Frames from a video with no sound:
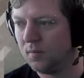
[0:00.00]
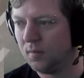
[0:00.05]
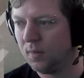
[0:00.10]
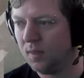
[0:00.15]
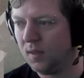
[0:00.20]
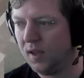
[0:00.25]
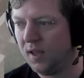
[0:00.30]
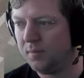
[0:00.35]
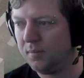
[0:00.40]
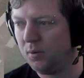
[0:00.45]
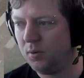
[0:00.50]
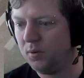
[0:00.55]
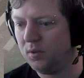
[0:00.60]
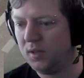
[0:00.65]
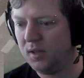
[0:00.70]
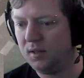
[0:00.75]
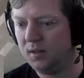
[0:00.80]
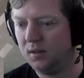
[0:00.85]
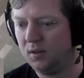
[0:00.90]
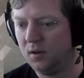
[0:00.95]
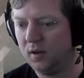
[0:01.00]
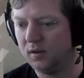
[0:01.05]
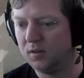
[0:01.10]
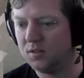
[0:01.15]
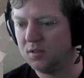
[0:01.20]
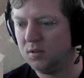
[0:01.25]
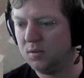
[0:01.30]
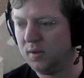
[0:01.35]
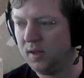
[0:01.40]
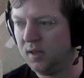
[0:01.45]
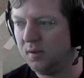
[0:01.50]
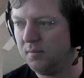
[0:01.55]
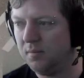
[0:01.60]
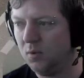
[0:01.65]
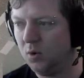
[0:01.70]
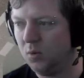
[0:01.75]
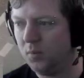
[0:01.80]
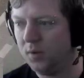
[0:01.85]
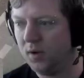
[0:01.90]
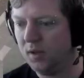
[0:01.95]
Airport link line, still getting
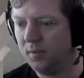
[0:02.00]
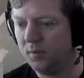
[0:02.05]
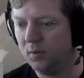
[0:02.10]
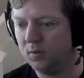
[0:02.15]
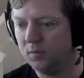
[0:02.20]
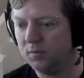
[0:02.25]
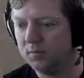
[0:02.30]
more people.